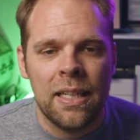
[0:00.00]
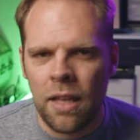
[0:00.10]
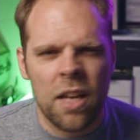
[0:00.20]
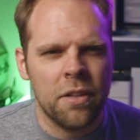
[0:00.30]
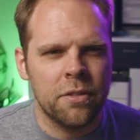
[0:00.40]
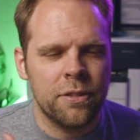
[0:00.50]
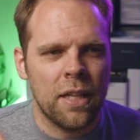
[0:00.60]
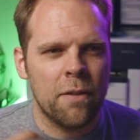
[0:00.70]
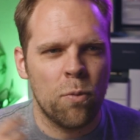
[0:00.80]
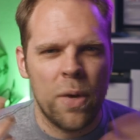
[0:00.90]
a lot of a
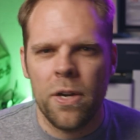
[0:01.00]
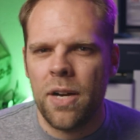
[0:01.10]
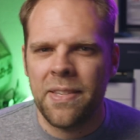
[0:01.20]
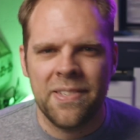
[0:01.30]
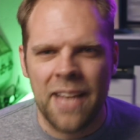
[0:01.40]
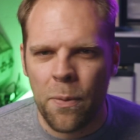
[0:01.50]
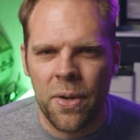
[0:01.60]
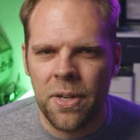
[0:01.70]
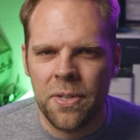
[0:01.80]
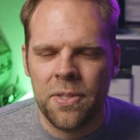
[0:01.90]
lot of weird non
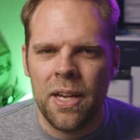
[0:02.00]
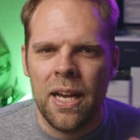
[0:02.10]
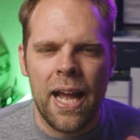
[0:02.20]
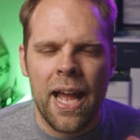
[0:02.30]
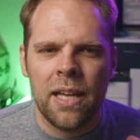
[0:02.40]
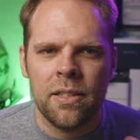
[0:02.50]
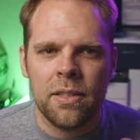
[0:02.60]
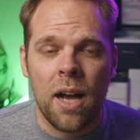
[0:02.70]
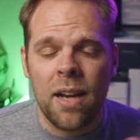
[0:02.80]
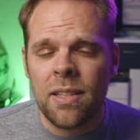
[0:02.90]
sequiturs, and
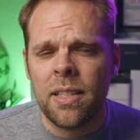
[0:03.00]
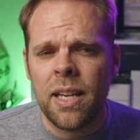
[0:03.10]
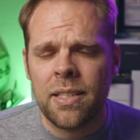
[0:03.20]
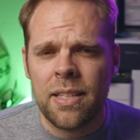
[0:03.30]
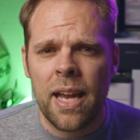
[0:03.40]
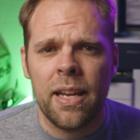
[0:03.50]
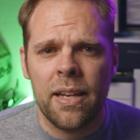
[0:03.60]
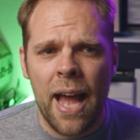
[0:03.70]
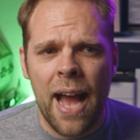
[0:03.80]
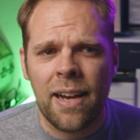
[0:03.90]
honestly, a second
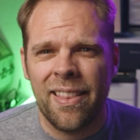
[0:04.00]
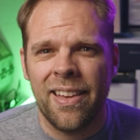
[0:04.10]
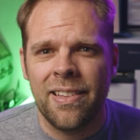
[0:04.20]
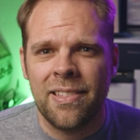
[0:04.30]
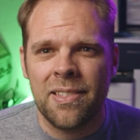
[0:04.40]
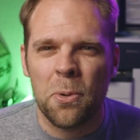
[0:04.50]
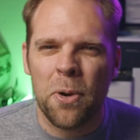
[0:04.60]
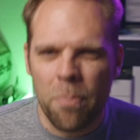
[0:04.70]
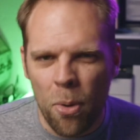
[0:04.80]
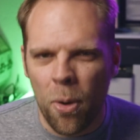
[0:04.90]
act that is
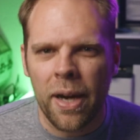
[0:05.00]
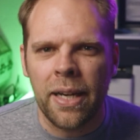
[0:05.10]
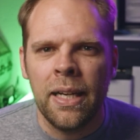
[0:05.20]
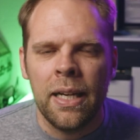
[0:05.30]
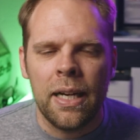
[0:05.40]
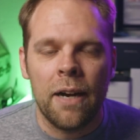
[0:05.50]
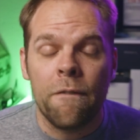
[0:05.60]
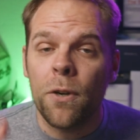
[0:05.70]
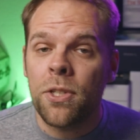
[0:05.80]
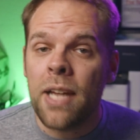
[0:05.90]
sort of boring. Uh,
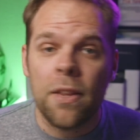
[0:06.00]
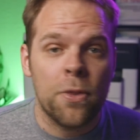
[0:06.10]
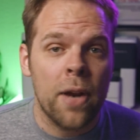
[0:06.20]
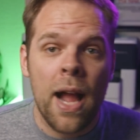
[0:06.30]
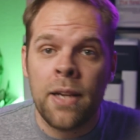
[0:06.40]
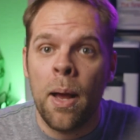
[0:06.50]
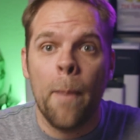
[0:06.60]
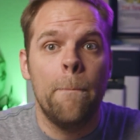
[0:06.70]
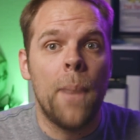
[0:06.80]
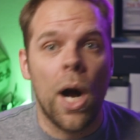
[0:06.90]
first act and third act,
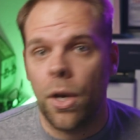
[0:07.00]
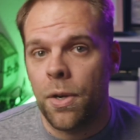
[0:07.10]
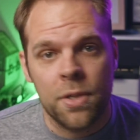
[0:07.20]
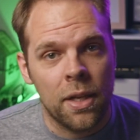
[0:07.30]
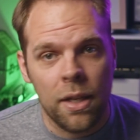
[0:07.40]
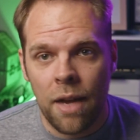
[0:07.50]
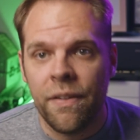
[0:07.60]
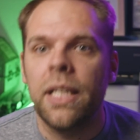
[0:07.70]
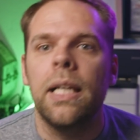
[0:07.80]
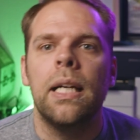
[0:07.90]
bonkers, love
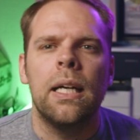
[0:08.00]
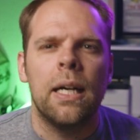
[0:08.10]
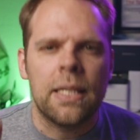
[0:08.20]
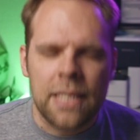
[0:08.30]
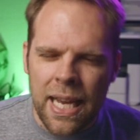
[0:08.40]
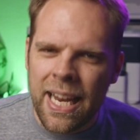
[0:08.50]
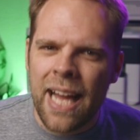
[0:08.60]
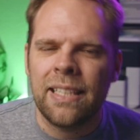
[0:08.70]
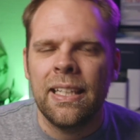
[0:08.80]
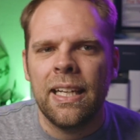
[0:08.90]
it. Uh, second
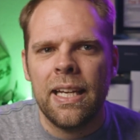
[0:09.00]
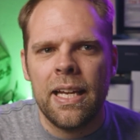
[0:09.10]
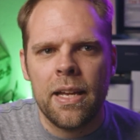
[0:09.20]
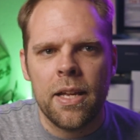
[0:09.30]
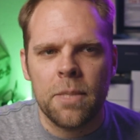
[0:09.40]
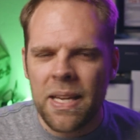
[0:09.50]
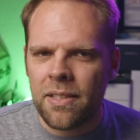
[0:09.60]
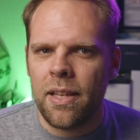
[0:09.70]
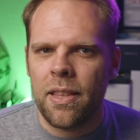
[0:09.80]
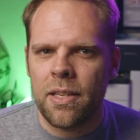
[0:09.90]
act, it's
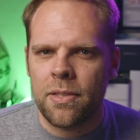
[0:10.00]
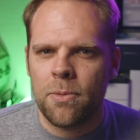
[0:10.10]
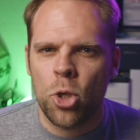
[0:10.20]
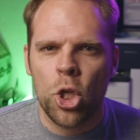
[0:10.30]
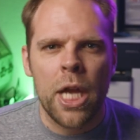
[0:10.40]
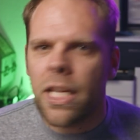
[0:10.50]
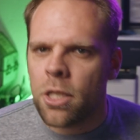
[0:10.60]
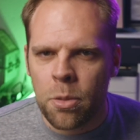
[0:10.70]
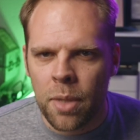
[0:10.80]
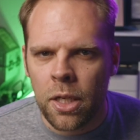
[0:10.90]
basically this
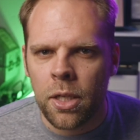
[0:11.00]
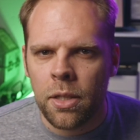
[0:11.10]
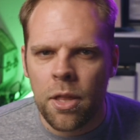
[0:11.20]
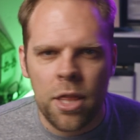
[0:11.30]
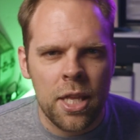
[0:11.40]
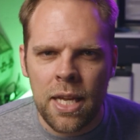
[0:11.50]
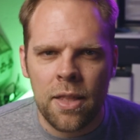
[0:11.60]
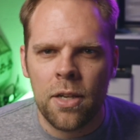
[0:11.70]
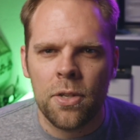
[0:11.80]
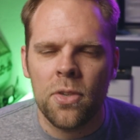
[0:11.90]
chase thriller thing
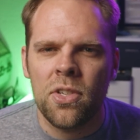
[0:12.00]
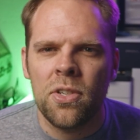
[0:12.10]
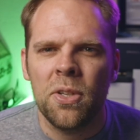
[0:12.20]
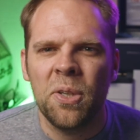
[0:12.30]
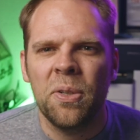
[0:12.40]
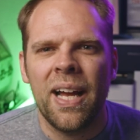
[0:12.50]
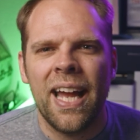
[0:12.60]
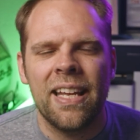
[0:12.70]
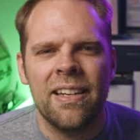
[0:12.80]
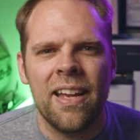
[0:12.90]
that it turns into,
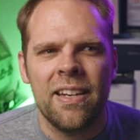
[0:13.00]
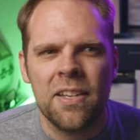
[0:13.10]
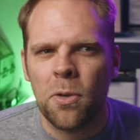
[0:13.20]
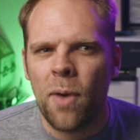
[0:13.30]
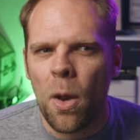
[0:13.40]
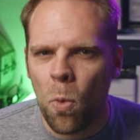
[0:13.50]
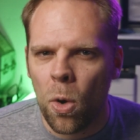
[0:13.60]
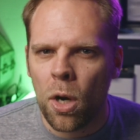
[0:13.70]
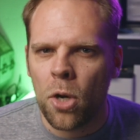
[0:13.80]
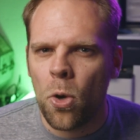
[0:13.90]
and it, it doesn't quite
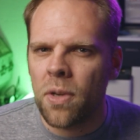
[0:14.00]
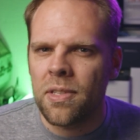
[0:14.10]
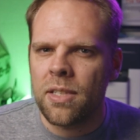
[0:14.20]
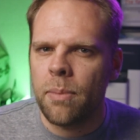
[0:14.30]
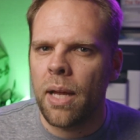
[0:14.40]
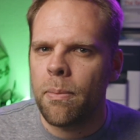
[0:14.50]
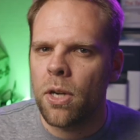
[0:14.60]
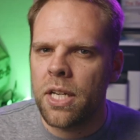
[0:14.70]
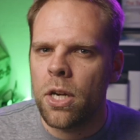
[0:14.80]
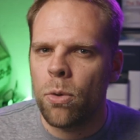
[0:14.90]
work, nor does it seem like
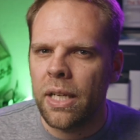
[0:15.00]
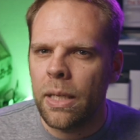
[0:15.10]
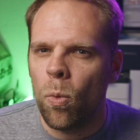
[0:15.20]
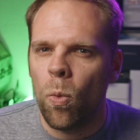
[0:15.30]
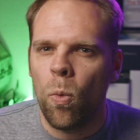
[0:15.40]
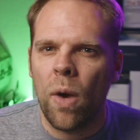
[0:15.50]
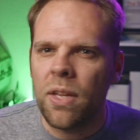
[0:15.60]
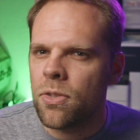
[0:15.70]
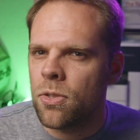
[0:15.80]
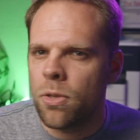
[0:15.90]
Martino really
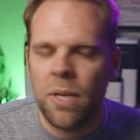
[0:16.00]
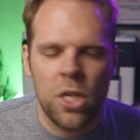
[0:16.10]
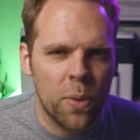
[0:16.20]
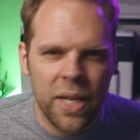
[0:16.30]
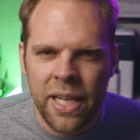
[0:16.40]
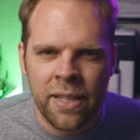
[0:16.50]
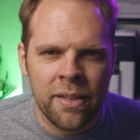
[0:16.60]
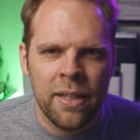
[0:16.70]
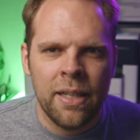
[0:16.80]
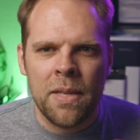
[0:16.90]
wants to be doing it.
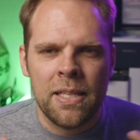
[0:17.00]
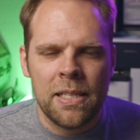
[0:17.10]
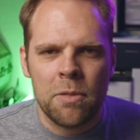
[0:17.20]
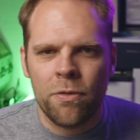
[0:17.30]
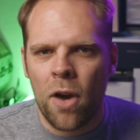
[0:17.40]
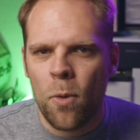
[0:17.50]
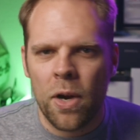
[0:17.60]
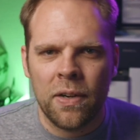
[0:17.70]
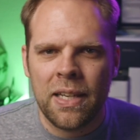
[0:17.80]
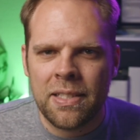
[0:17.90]
He seems far more
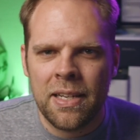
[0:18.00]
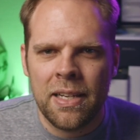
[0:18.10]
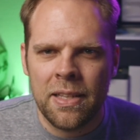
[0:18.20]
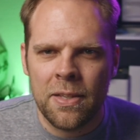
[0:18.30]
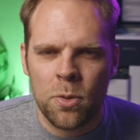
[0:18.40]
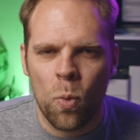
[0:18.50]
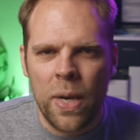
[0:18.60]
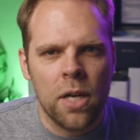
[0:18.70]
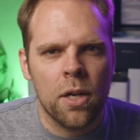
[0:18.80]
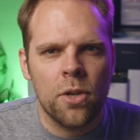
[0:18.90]
interested in this
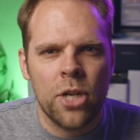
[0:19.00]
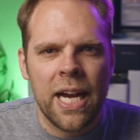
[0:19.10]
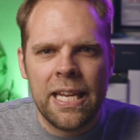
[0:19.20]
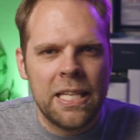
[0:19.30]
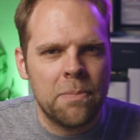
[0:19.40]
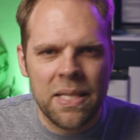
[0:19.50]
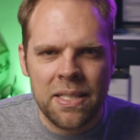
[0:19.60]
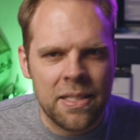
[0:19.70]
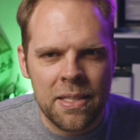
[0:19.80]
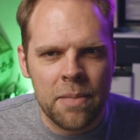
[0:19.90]
weird Chinese
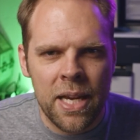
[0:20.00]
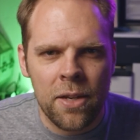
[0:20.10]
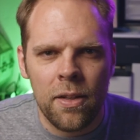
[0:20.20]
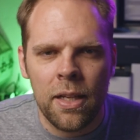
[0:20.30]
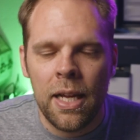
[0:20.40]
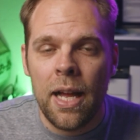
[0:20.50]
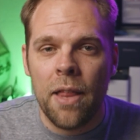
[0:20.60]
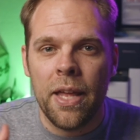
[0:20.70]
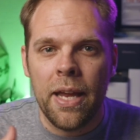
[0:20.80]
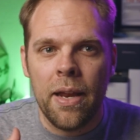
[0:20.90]
mysticism angle
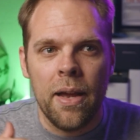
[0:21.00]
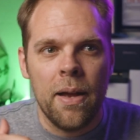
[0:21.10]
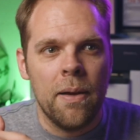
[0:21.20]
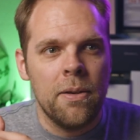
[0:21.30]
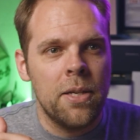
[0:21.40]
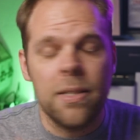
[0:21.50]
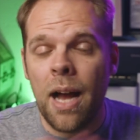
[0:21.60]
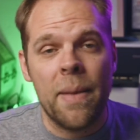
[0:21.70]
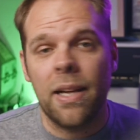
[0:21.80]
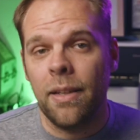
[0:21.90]
that does
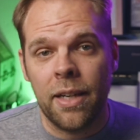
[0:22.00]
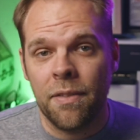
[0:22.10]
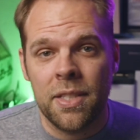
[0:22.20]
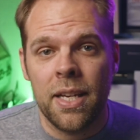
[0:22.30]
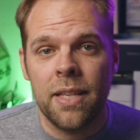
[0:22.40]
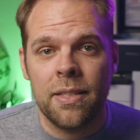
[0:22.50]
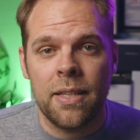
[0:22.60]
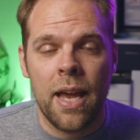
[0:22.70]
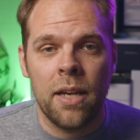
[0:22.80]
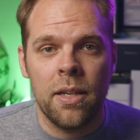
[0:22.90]
not make a lick of sense
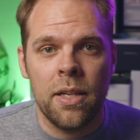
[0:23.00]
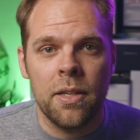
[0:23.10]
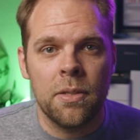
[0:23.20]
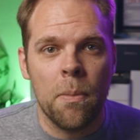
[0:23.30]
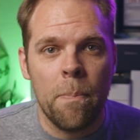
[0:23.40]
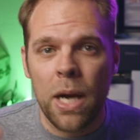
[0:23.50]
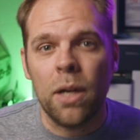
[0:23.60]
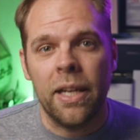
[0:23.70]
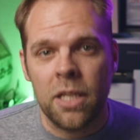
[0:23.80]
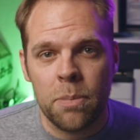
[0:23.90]
and is
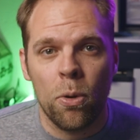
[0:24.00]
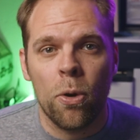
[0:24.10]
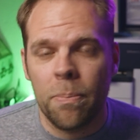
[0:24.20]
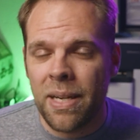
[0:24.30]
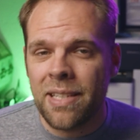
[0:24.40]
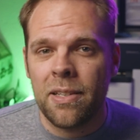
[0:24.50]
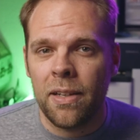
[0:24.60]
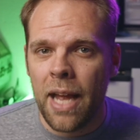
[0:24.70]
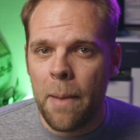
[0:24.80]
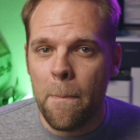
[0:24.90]
barely explored, but is
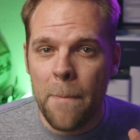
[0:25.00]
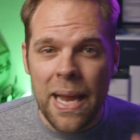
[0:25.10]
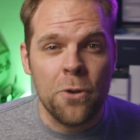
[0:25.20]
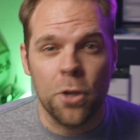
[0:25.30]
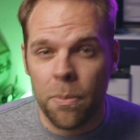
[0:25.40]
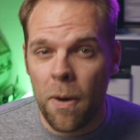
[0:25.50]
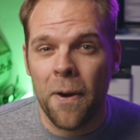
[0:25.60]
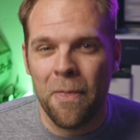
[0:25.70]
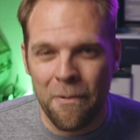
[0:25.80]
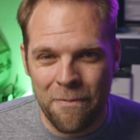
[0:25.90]
still a major
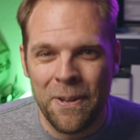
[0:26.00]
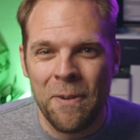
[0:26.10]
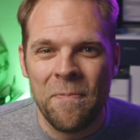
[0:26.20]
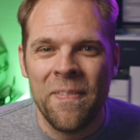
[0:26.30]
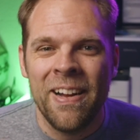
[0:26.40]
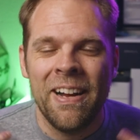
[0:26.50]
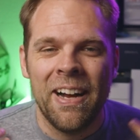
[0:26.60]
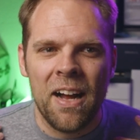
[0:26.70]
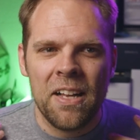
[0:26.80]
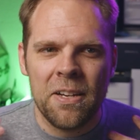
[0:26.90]
part of the film.
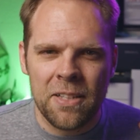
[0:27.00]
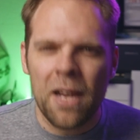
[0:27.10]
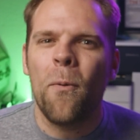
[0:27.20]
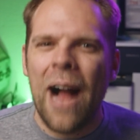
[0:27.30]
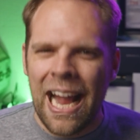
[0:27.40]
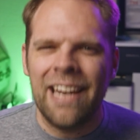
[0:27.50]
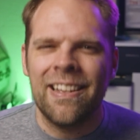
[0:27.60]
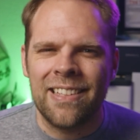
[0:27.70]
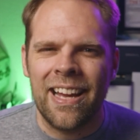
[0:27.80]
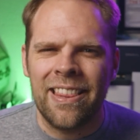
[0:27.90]
There's a lot of
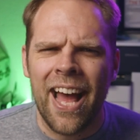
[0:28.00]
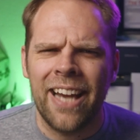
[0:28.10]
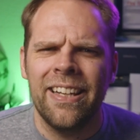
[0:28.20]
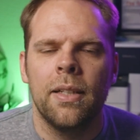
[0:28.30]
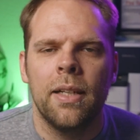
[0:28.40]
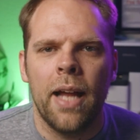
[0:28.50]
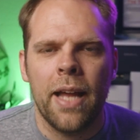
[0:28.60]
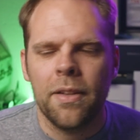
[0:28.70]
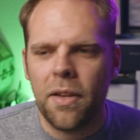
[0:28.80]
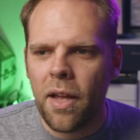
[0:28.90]
wackiness like that.
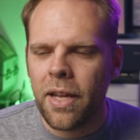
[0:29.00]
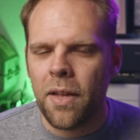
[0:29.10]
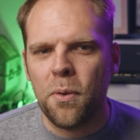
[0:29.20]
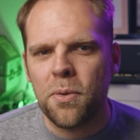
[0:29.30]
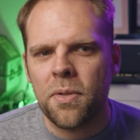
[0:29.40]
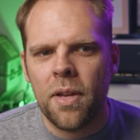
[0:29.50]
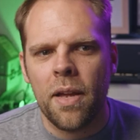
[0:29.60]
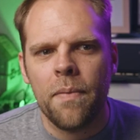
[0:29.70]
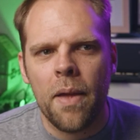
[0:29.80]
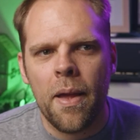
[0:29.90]
And like there's
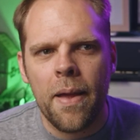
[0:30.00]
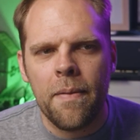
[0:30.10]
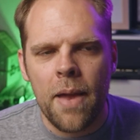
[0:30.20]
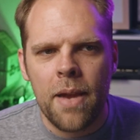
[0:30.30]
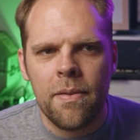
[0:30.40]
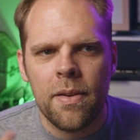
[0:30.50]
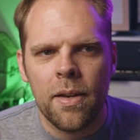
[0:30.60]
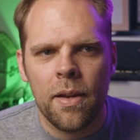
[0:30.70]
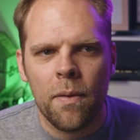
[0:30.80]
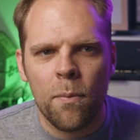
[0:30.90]
it, it
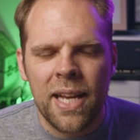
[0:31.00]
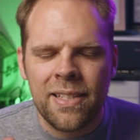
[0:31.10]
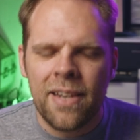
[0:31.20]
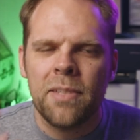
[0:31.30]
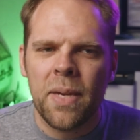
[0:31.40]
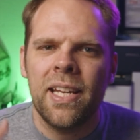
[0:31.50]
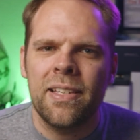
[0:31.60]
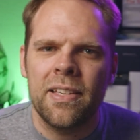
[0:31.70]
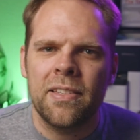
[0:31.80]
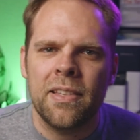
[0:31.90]
when I say it doesn't make any
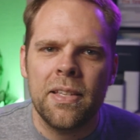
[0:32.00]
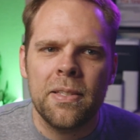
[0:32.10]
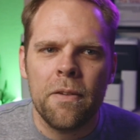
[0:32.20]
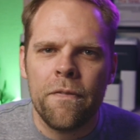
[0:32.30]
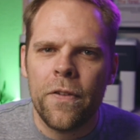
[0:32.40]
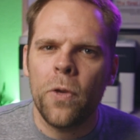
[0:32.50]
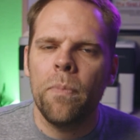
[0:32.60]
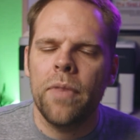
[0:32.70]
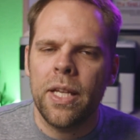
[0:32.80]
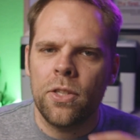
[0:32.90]
sense, this is a
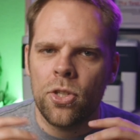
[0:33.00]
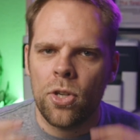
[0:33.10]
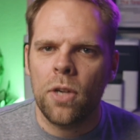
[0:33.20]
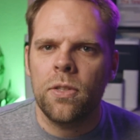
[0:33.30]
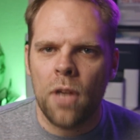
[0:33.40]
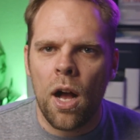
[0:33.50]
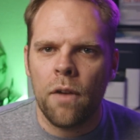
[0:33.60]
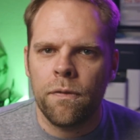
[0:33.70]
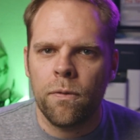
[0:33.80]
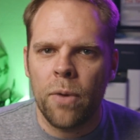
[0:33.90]
film that starts
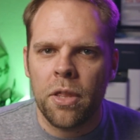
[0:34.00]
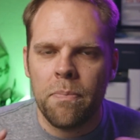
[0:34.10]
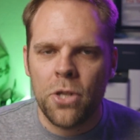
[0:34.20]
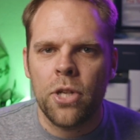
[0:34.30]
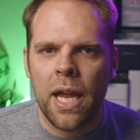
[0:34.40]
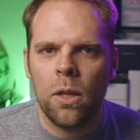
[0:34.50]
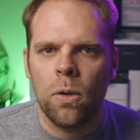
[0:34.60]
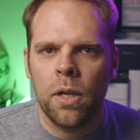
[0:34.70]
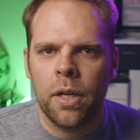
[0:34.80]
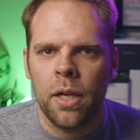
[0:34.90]
off with Mitch
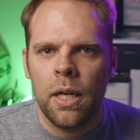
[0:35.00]
Gaylord